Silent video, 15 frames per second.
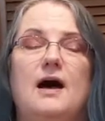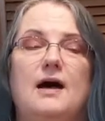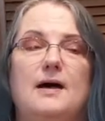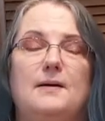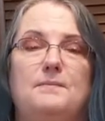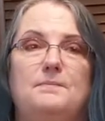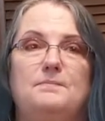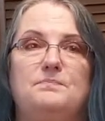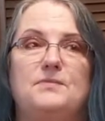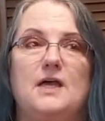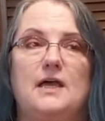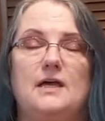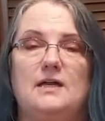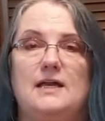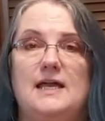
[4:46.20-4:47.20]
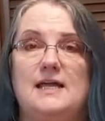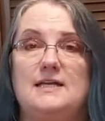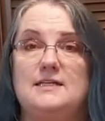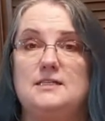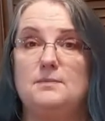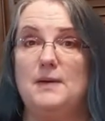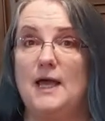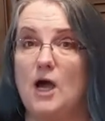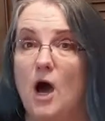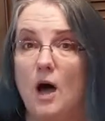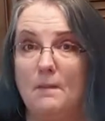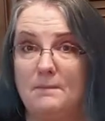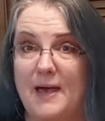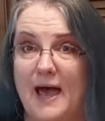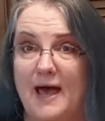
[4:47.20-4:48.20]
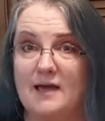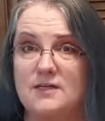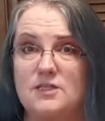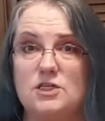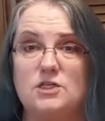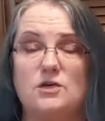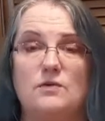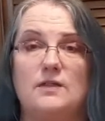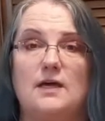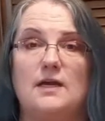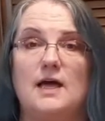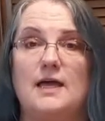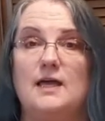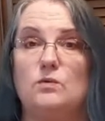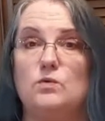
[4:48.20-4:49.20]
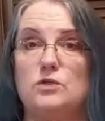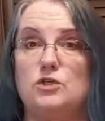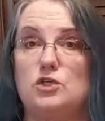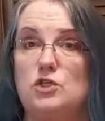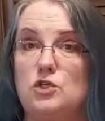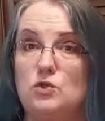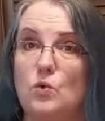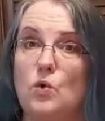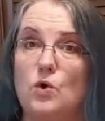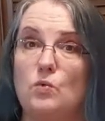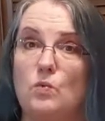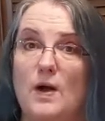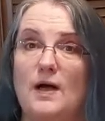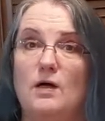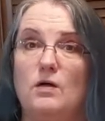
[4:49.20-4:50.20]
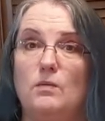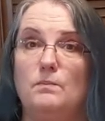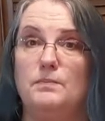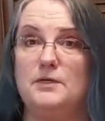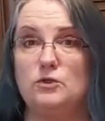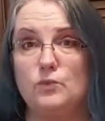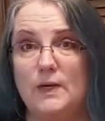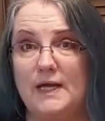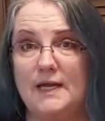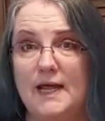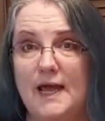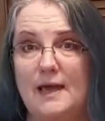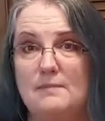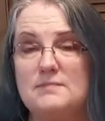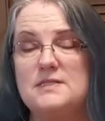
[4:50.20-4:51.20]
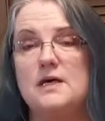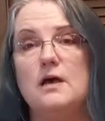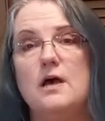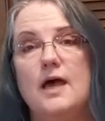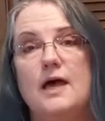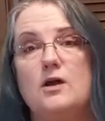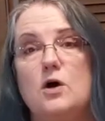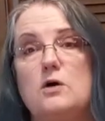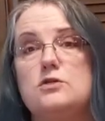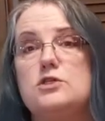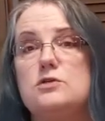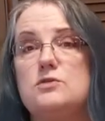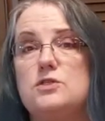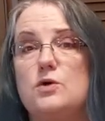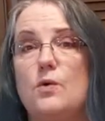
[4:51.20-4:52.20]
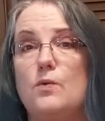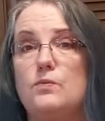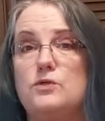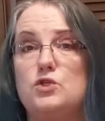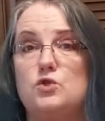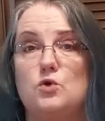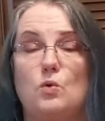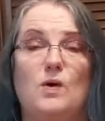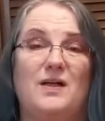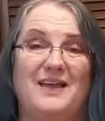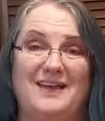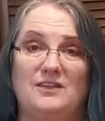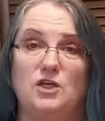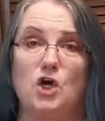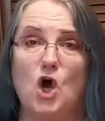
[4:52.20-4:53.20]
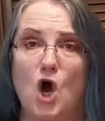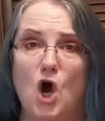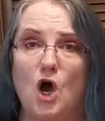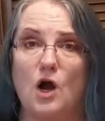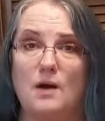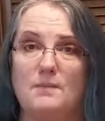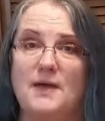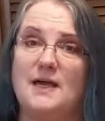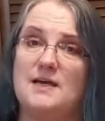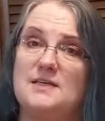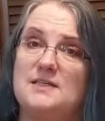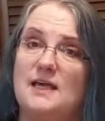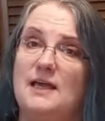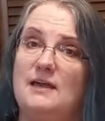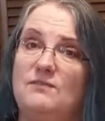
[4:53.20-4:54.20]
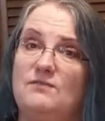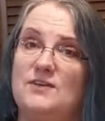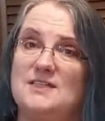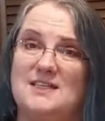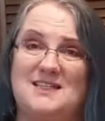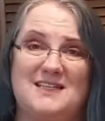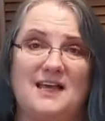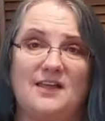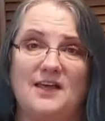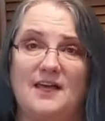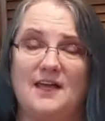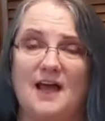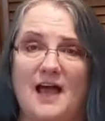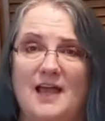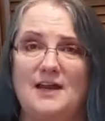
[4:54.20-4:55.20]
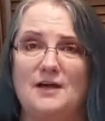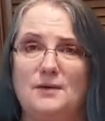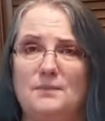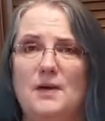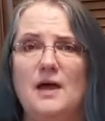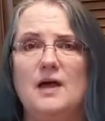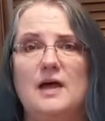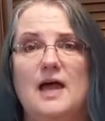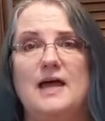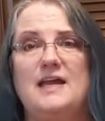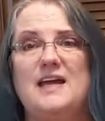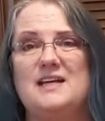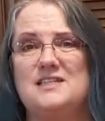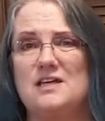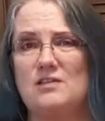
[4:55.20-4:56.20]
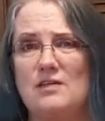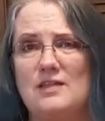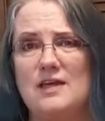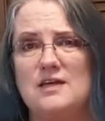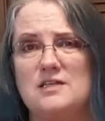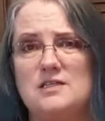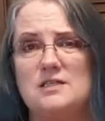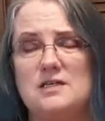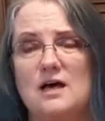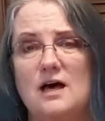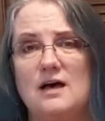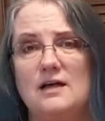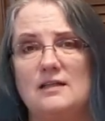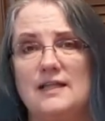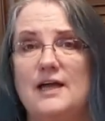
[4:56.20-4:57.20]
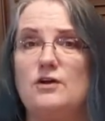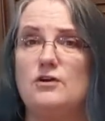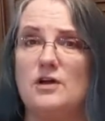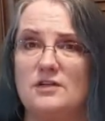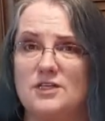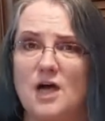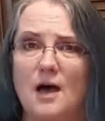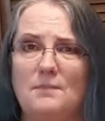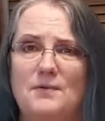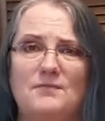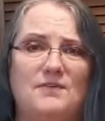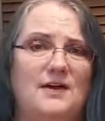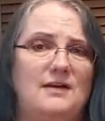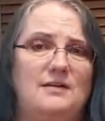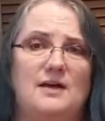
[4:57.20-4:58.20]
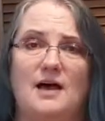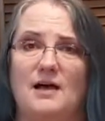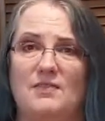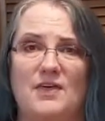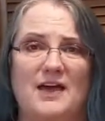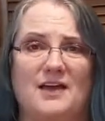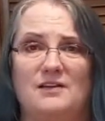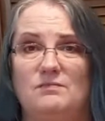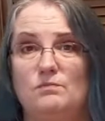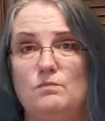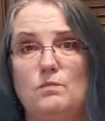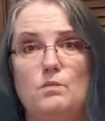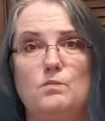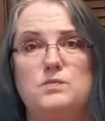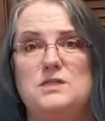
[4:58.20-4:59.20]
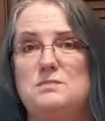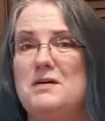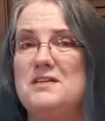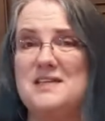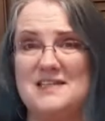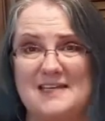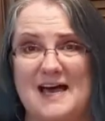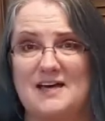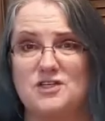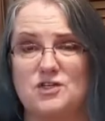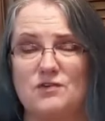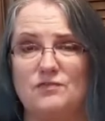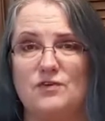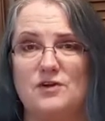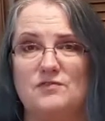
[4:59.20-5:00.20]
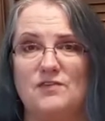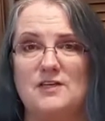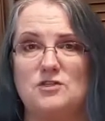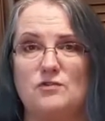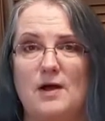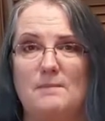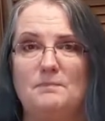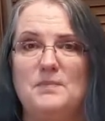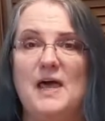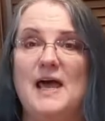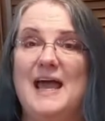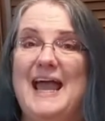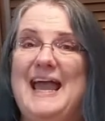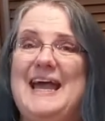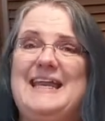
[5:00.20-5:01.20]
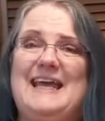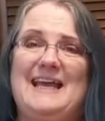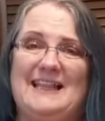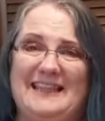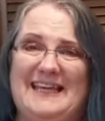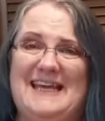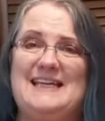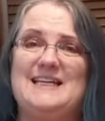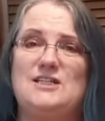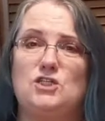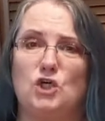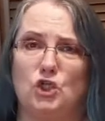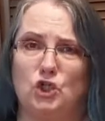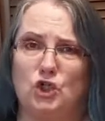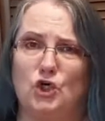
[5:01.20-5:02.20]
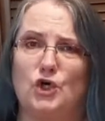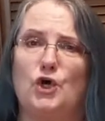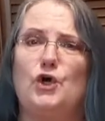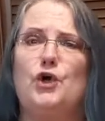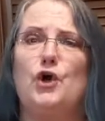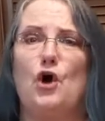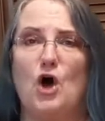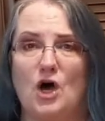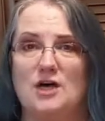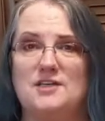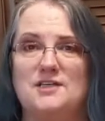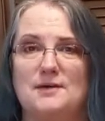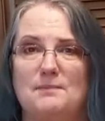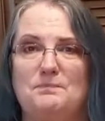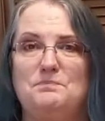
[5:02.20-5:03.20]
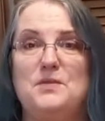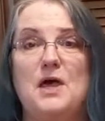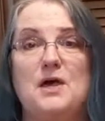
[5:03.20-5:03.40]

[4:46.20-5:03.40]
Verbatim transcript: Um, it needed to be compact so that it would store well between games and also so it would store well in the car because if it's a delicate item and it gets other things uh, layered on top of it, uh, that can spell disaster for a phys rep. And it needed to look awesome.